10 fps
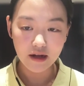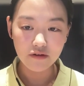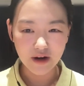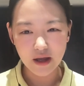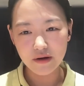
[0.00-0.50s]

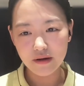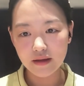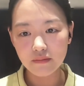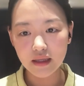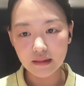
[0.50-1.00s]
rather
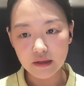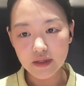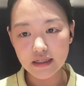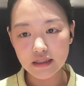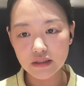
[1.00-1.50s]
than being
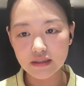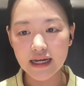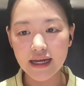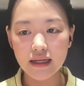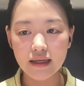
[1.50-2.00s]
limited to
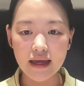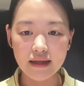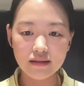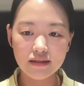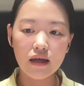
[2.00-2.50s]
dining at